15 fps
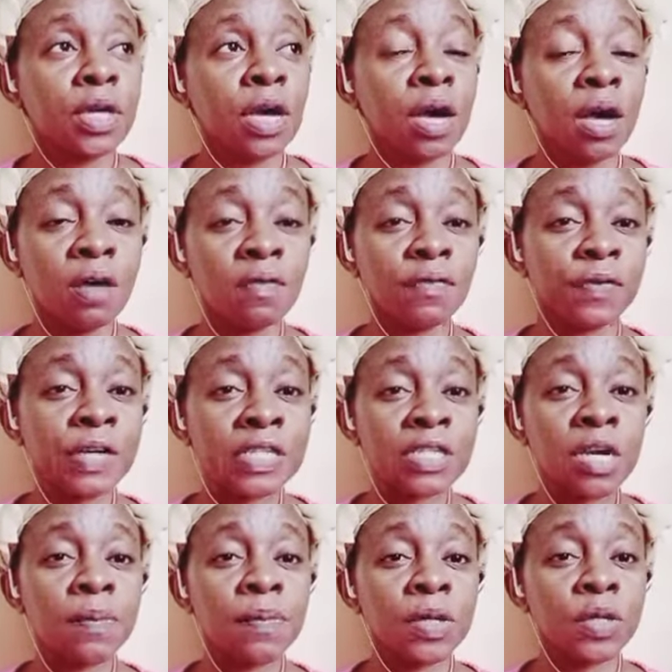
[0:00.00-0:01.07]
have a
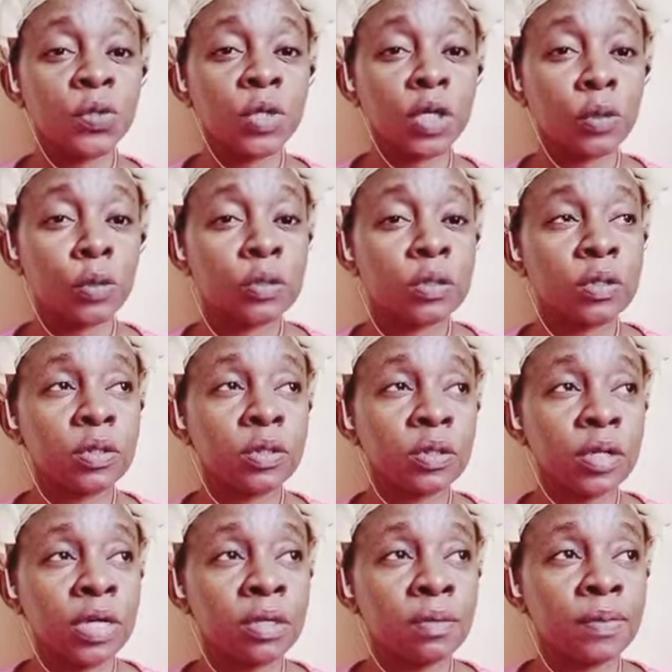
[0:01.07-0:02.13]
time that you cannot
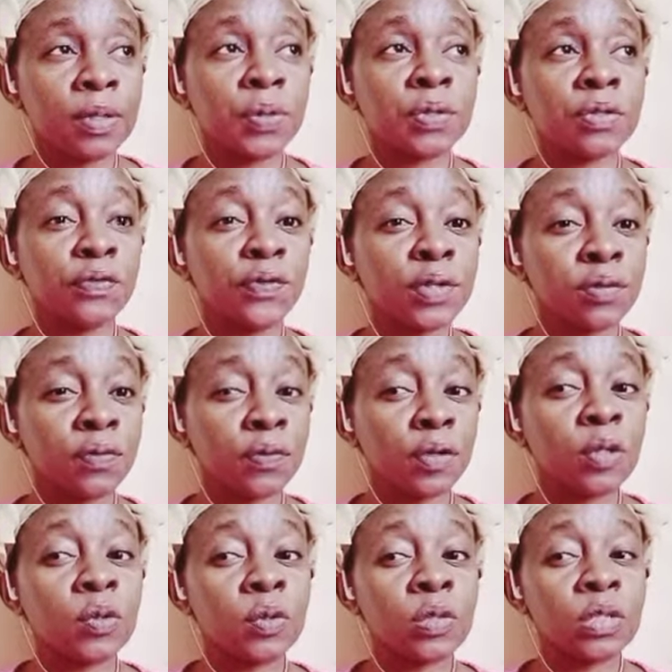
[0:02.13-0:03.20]
dry, because first of all,
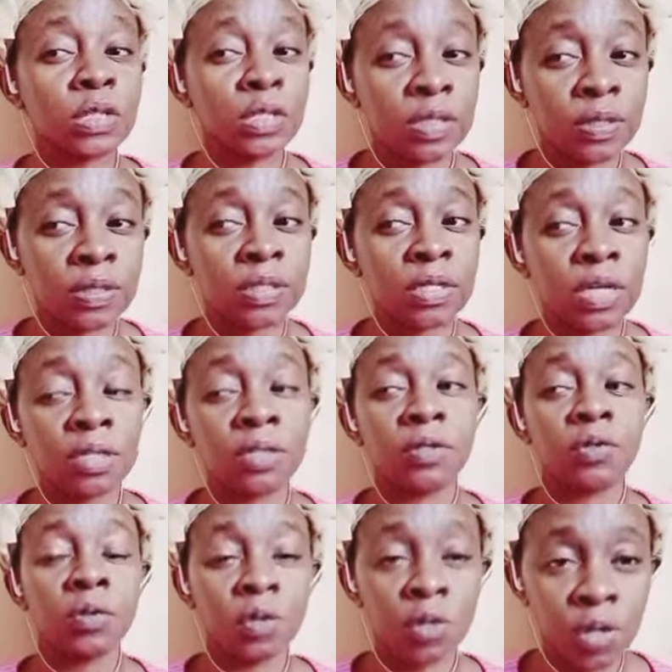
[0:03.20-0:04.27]
you don't need the sun.
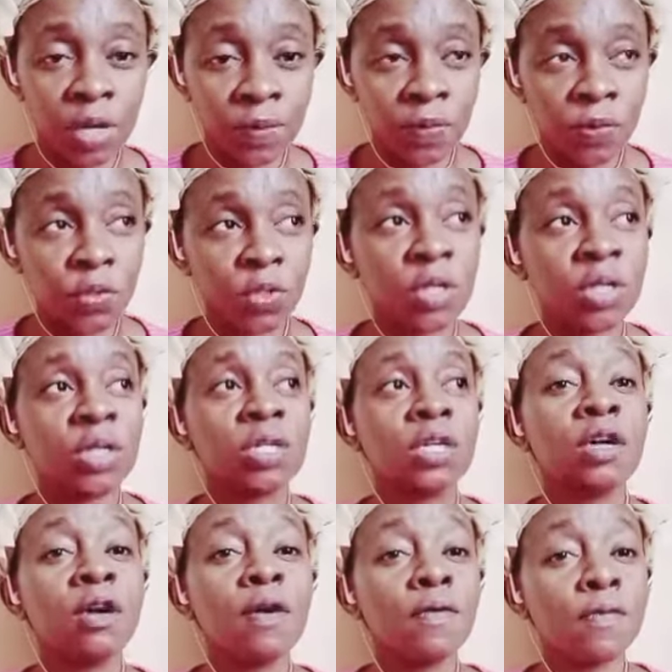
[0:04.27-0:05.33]
You dry in the shade
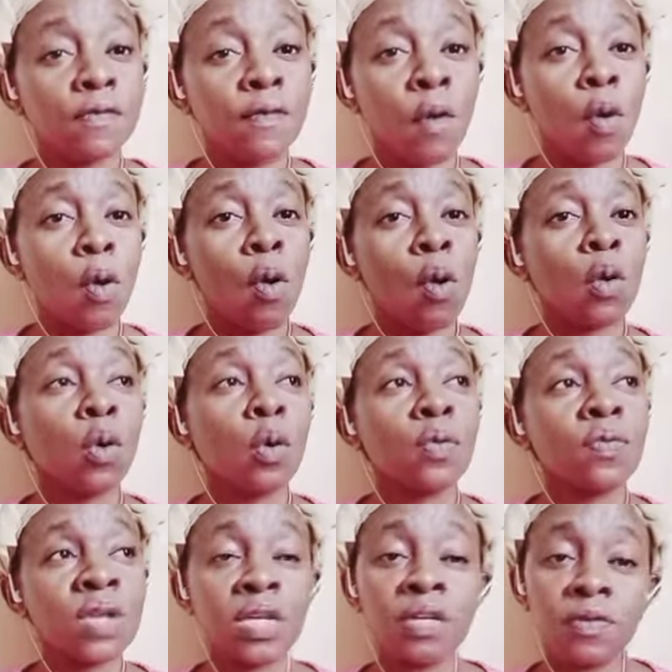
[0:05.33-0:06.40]
for
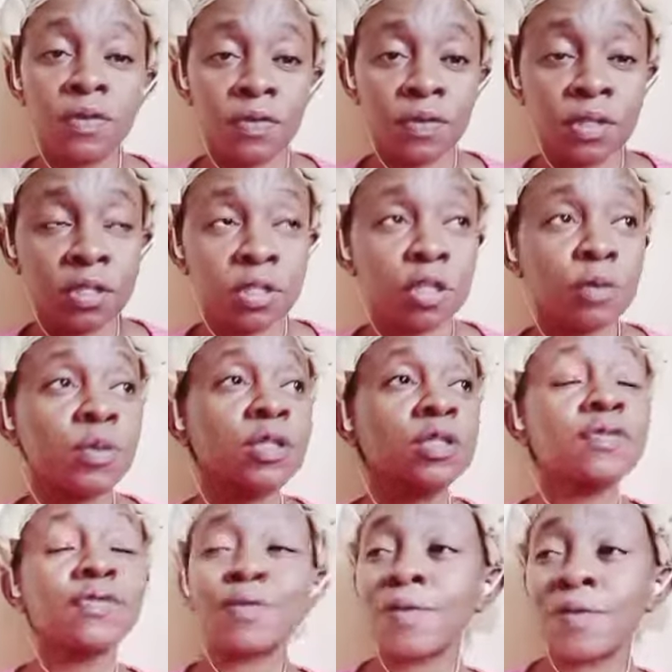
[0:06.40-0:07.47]
the leafy
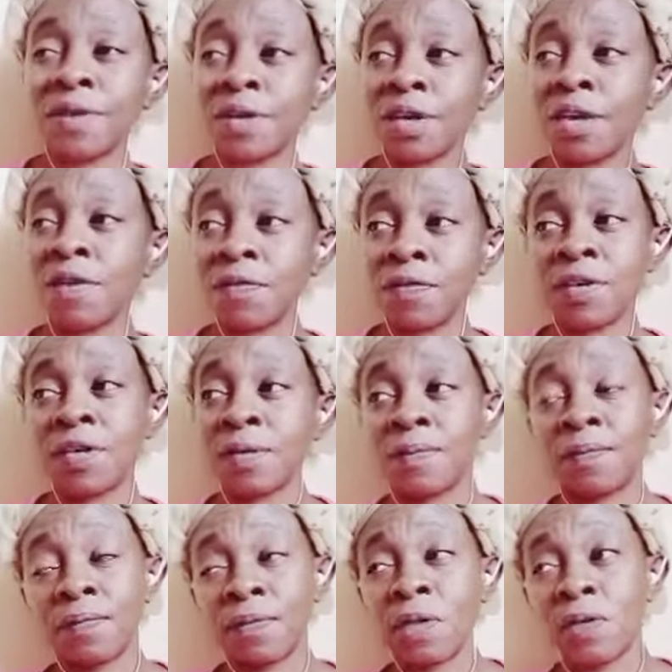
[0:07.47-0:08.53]
vegetables. For the heavy
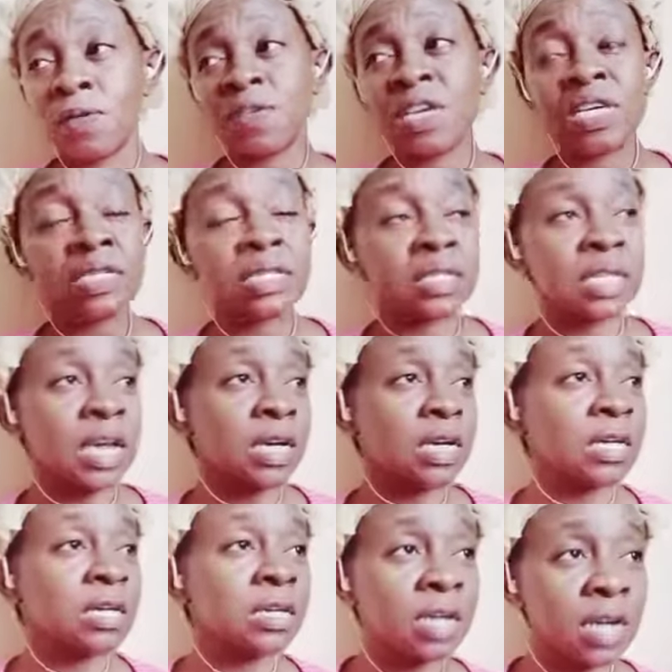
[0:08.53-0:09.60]
things like
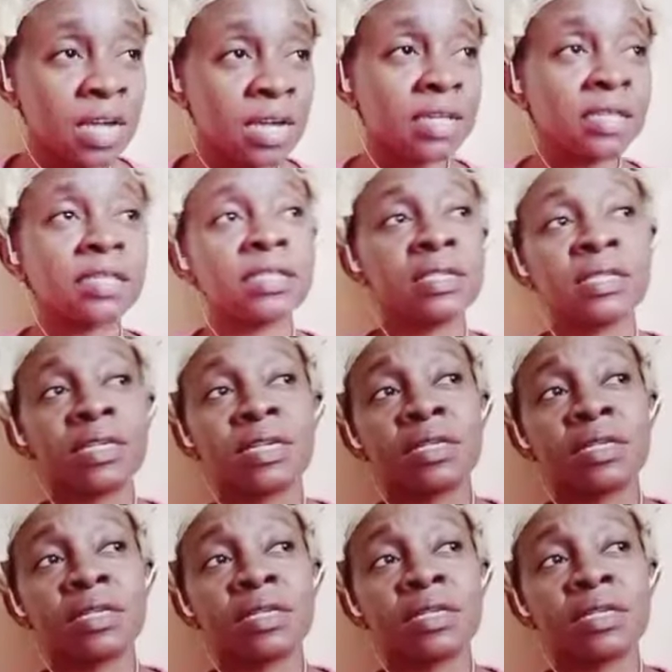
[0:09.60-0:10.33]
grains